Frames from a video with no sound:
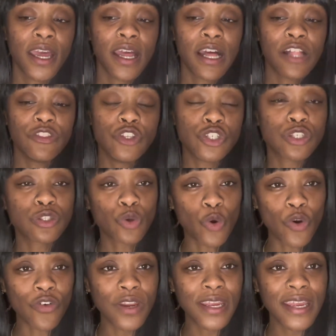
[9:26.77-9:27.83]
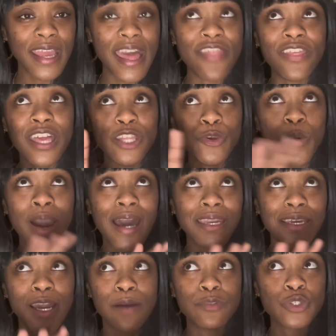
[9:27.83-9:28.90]
the story, and then you kind of
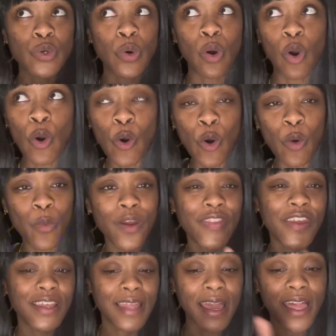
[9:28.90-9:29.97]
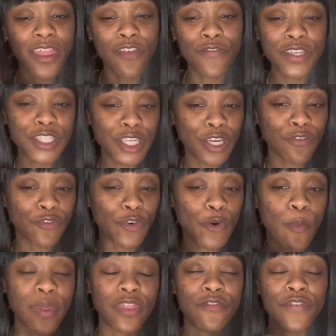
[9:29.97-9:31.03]
come to a halt where they're like in the visiting room
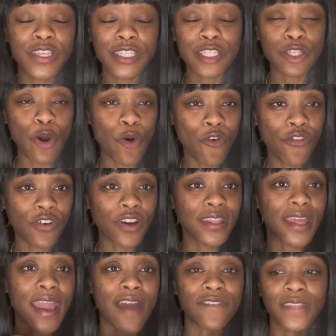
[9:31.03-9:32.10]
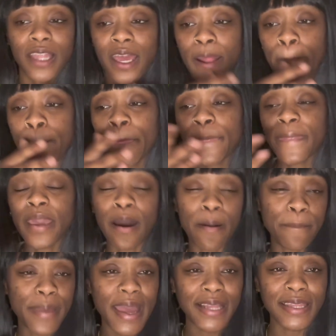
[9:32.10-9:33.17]
and the visit's over and they have to like come
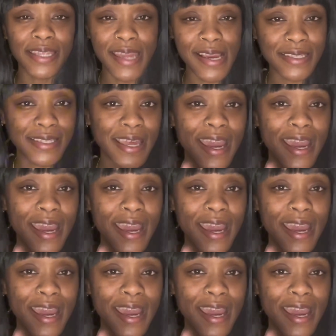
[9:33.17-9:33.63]
back the next day.